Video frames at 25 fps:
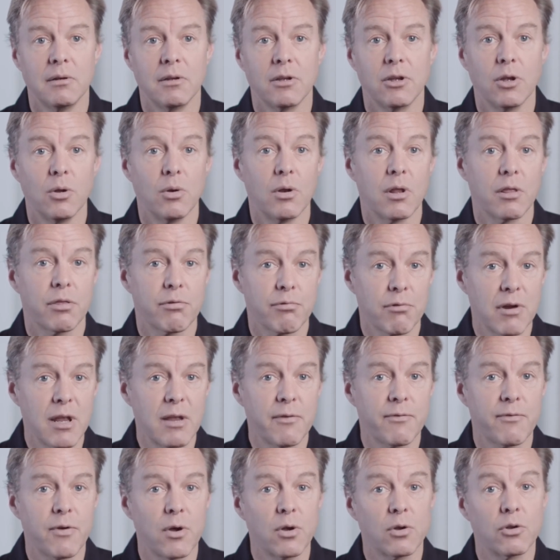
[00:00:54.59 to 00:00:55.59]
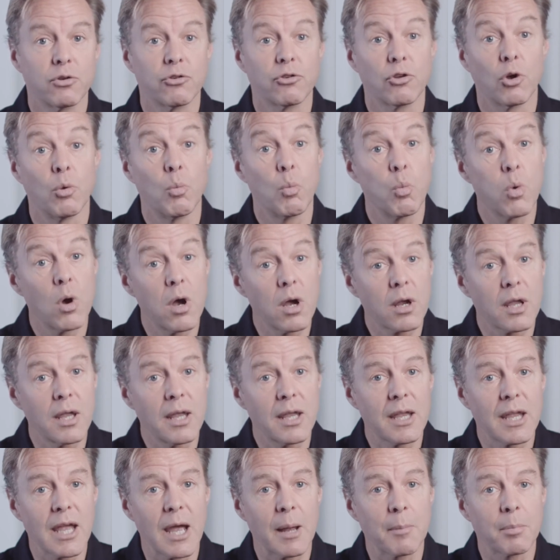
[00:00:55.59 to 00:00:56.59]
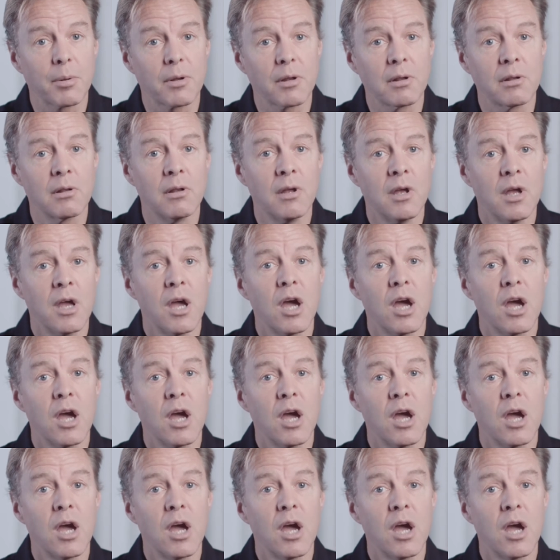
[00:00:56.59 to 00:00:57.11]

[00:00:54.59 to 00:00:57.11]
Unit 3 focused on working capital,